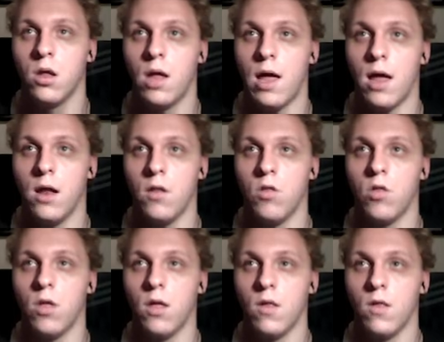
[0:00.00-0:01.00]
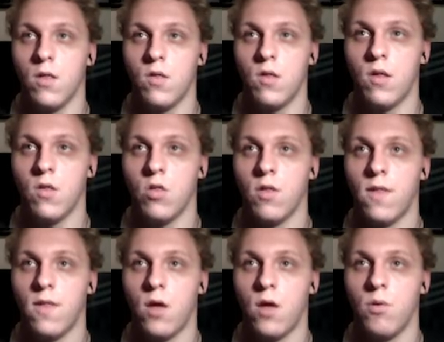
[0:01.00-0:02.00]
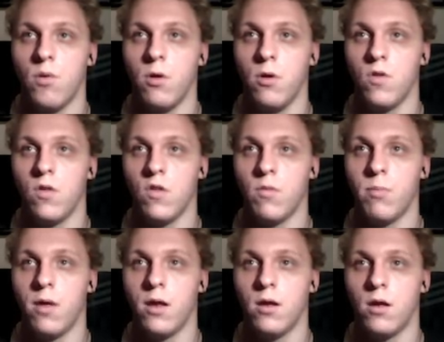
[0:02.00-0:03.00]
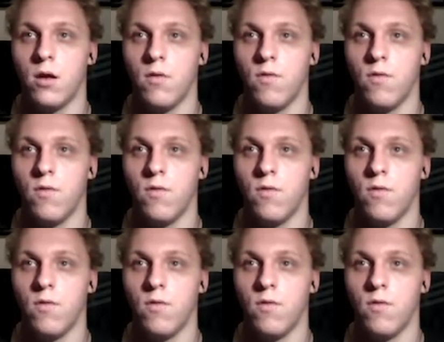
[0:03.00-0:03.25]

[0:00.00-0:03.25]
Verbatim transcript: and it says shut down, reboot, suspend, and other